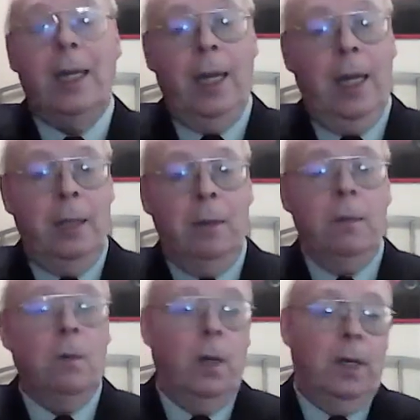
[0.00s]
and
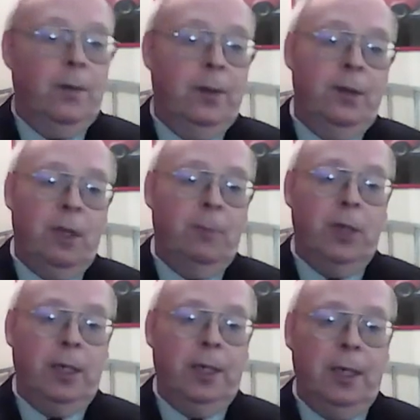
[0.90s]
whatever the
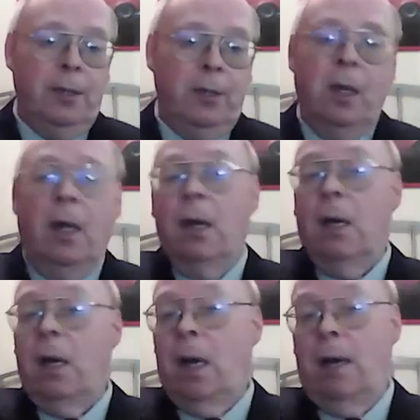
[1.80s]
subject is.
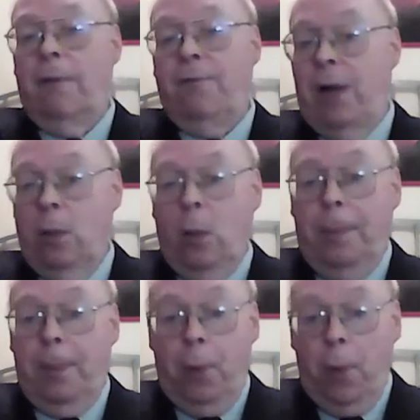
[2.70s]

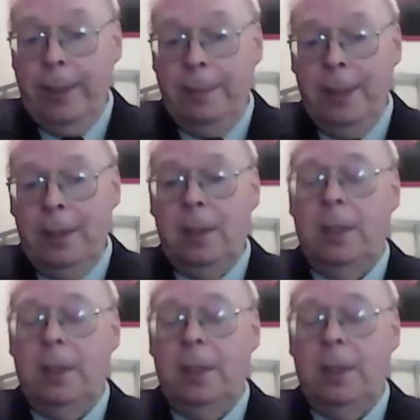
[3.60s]
Follow-up appointment